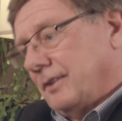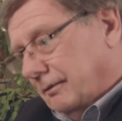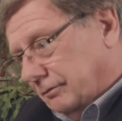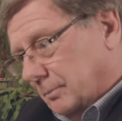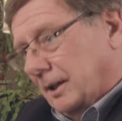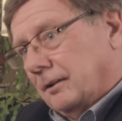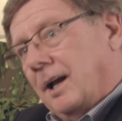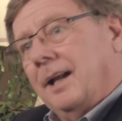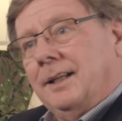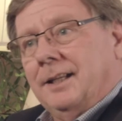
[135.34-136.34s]
From here
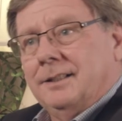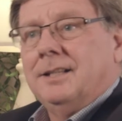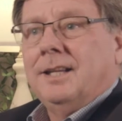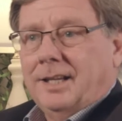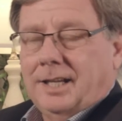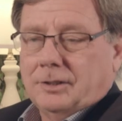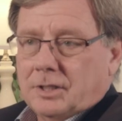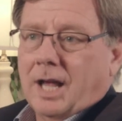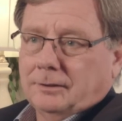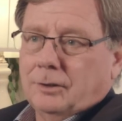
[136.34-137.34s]
on in, it's
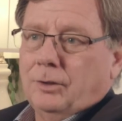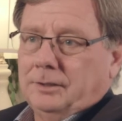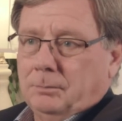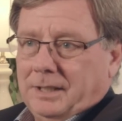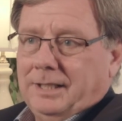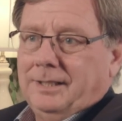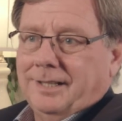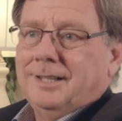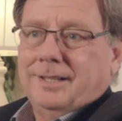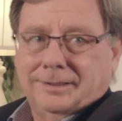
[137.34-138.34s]
not going to be
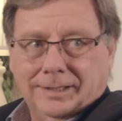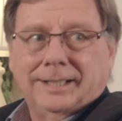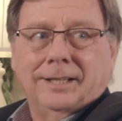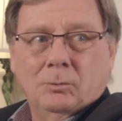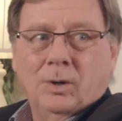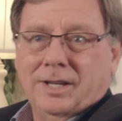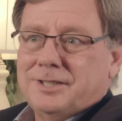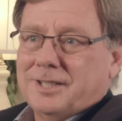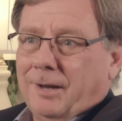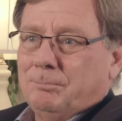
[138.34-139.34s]
like it
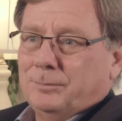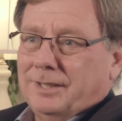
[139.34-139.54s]
was up to